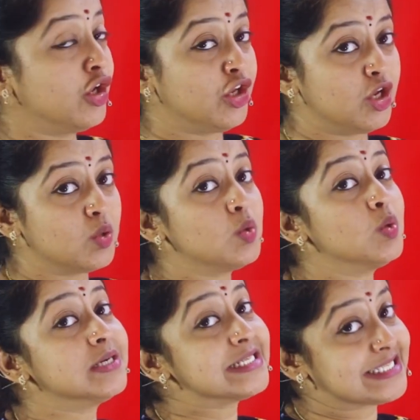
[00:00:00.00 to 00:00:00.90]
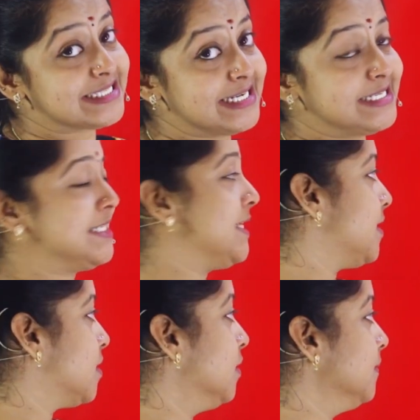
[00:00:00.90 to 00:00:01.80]
You sit
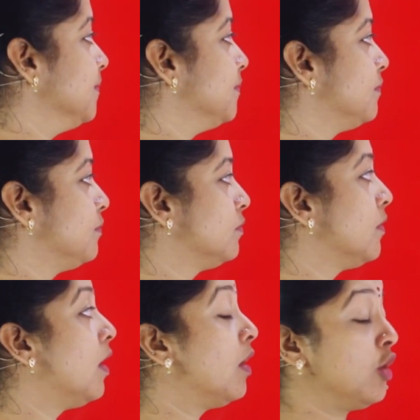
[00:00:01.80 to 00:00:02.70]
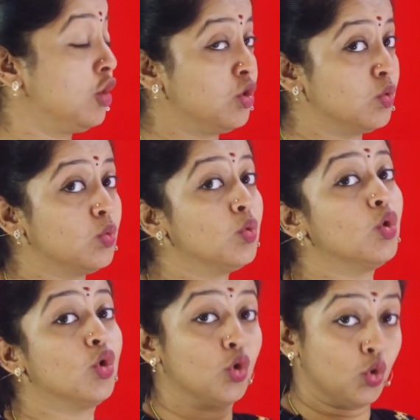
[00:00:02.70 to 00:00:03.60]
here, you
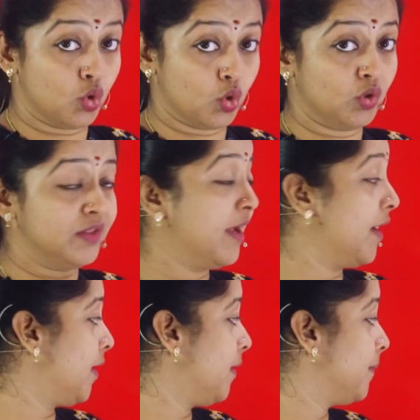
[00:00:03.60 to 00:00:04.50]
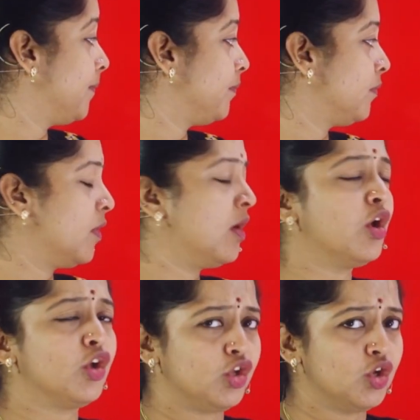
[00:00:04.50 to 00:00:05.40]
go there,
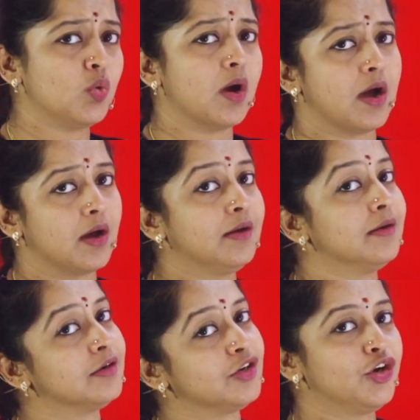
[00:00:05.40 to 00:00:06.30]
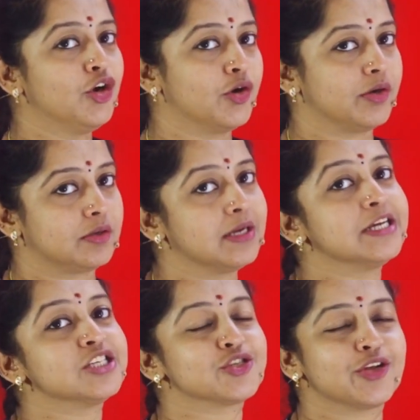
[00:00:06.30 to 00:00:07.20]
you are good.
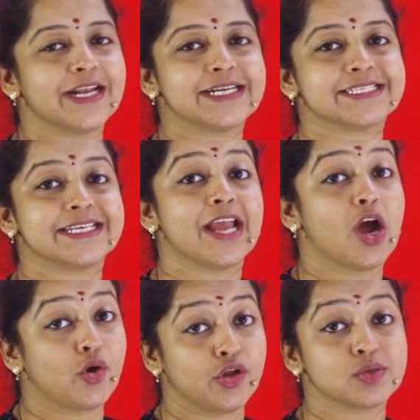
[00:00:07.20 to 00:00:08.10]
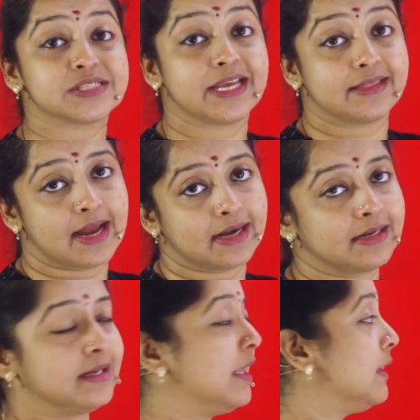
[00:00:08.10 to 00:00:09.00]
So let's see how do you say that
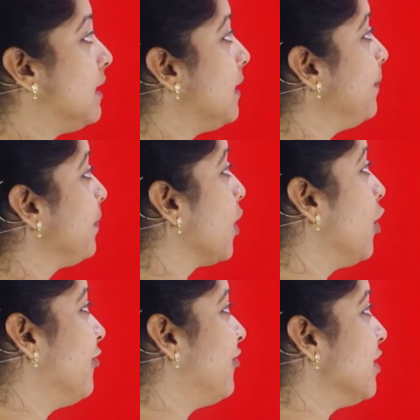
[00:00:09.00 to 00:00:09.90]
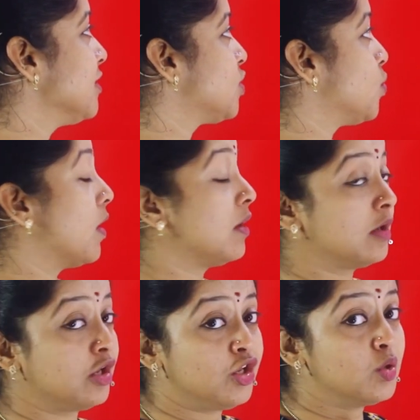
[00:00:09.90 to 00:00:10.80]
in Hindi. First one,
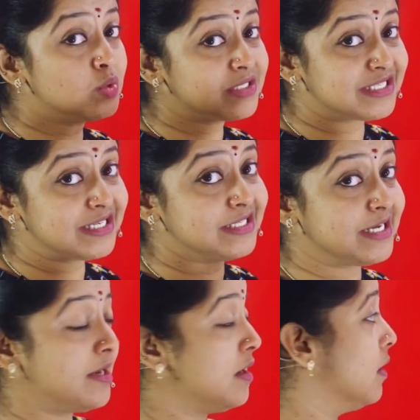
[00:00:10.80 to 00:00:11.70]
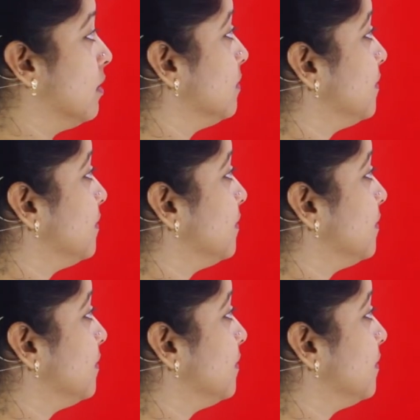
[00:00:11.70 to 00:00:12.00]
you sit here.